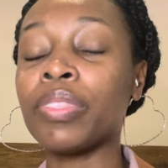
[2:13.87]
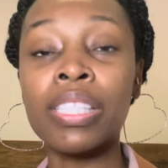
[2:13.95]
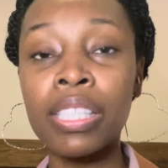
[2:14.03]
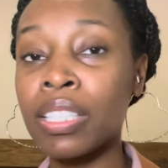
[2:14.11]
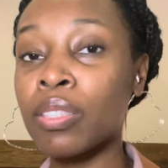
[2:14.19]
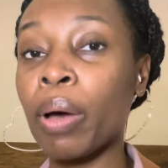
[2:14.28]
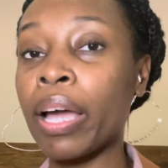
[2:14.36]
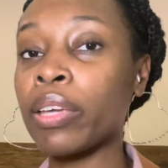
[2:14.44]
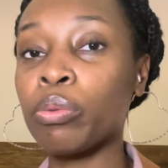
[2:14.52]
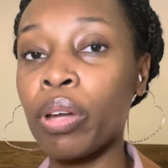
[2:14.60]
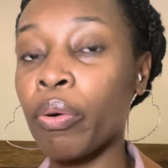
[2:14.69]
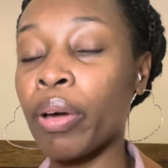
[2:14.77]
This is why
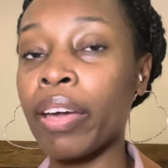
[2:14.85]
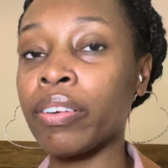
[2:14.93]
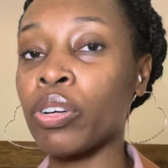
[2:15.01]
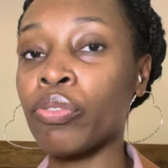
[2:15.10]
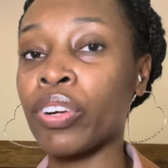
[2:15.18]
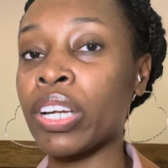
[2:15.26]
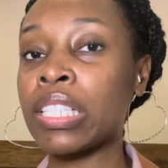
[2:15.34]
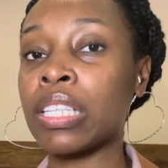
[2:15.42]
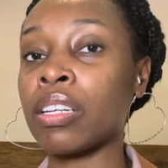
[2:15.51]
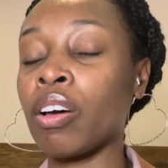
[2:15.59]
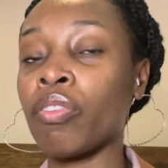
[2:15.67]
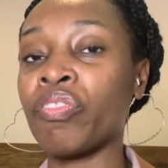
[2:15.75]
you don't have no friends
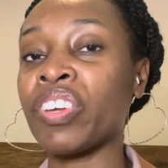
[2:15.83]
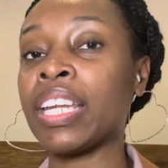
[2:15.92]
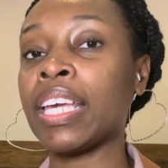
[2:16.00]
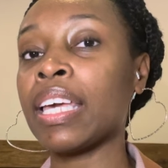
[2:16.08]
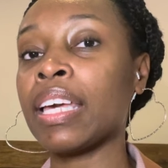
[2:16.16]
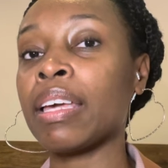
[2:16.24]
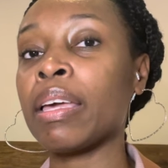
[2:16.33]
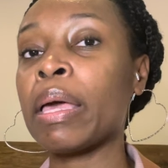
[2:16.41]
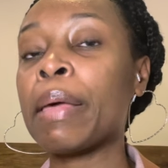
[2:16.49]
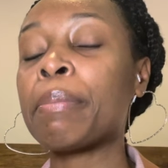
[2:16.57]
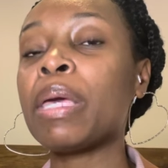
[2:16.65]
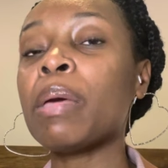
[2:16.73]
and don't fit in.
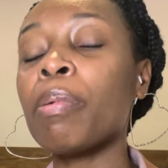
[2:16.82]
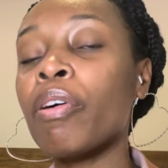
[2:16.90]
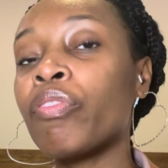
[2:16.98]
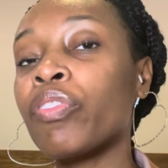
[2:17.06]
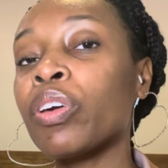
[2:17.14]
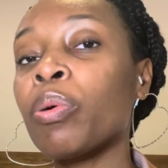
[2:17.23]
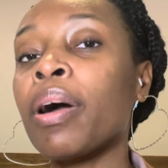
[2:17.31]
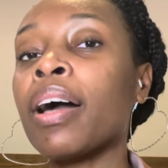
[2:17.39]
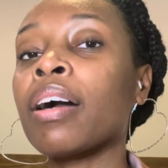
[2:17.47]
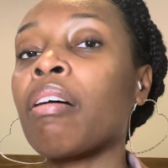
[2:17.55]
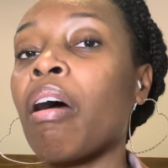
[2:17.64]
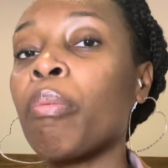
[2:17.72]
People feel
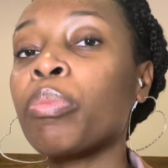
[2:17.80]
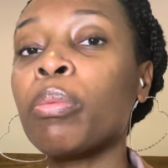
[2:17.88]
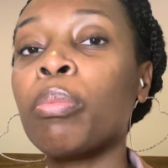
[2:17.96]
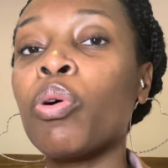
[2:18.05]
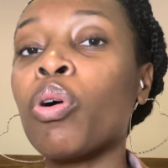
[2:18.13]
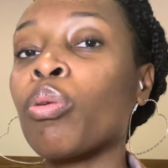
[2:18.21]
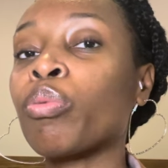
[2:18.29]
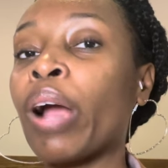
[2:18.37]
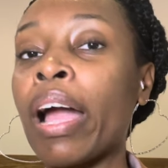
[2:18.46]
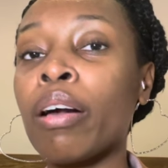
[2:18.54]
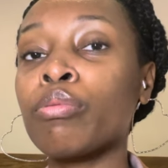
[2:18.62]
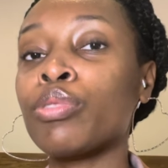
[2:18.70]
uncomfortable
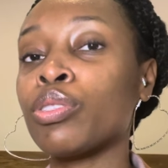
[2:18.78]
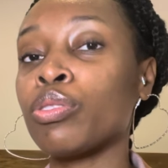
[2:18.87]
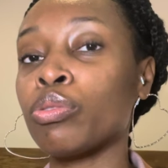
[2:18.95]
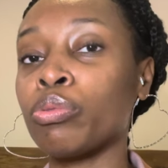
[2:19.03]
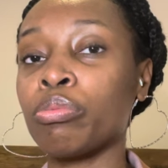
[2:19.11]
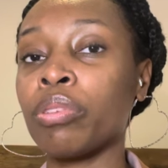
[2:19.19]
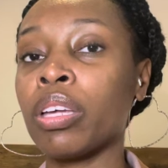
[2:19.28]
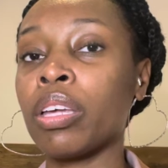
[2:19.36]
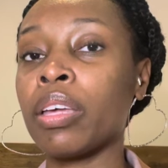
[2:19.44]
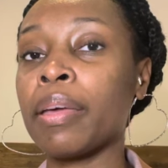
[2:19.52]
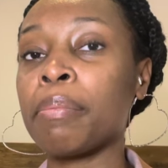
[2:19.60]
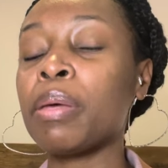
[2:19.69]
around you.
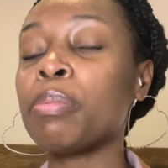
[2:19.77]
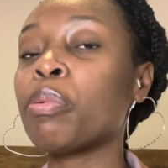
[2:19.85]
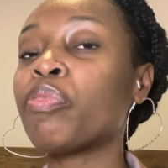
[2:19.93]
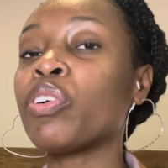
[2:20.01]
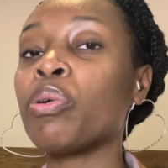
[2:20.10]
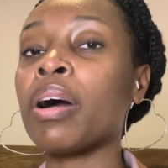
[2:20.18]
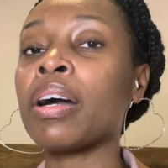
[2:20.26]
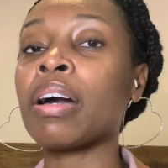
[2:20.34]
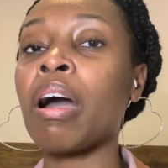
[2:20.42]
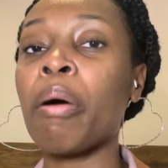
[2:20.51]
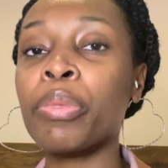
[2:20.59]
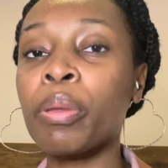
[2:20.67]
People feel
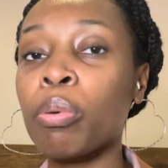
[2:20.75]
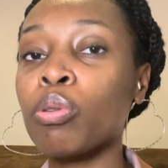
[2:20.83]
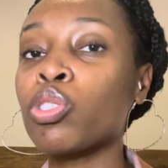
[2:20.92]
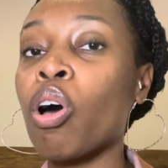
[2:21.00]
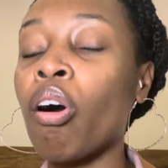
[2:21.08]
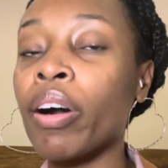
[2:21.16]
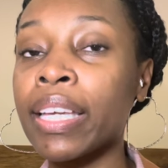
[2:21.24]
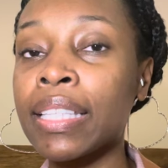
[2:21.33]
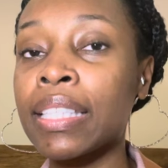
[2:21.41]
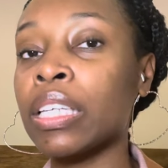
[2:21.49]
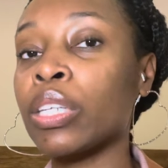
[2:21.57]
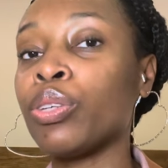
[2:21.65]
uncomfortable
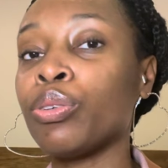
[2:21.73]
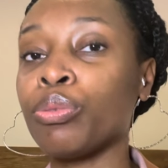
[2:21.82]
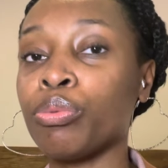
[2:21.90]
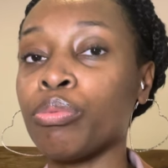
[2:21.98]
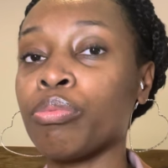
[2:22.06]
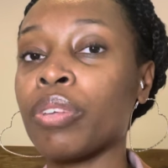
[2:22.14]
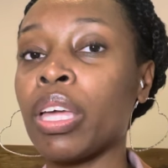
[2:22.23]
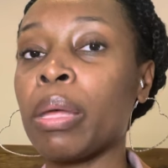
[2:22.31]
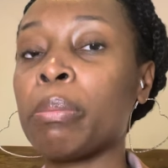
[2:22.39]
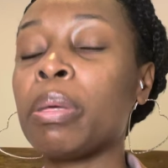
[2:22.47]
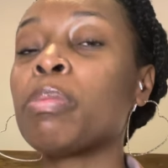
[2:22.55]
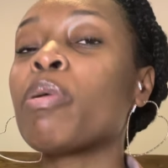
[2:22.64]
talking to you.
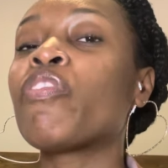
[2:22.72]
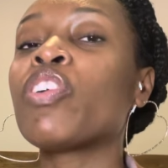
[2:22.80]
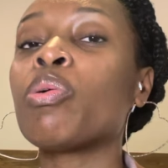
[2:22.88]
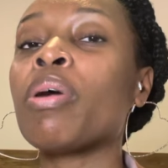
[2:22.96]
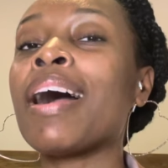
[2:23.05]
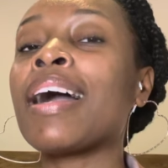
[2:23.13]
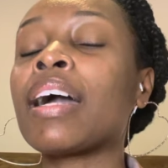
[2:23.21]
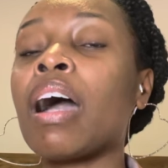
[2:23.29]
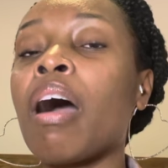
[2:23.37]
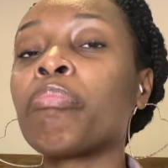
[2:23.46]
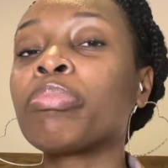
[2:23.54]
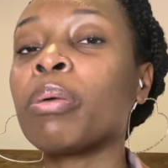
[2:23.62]
People feel
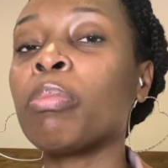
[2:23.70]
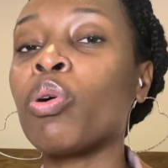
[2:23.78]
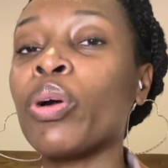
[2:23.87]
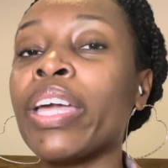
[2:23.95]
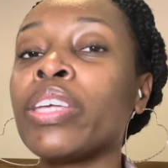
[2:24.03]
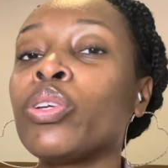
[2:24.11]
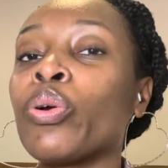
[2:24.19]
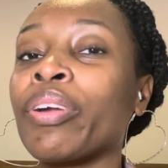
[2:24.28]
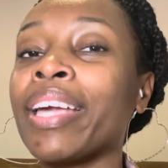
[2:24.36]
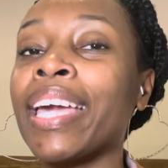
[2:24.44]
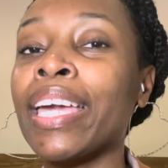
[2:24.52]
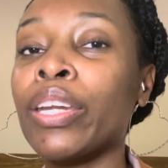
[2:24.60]
uncomfortable in
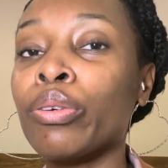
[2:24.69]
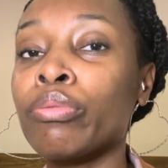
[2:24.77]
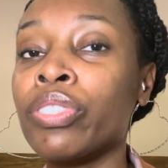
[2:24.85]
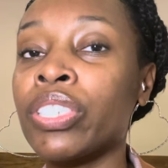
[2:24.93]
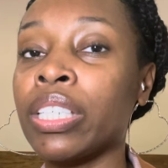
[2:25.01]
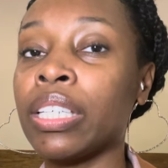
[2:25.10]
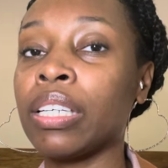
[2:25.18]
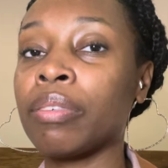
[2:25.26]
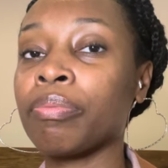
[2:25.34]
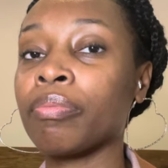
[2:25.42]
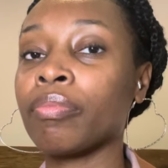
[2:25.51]
your energy.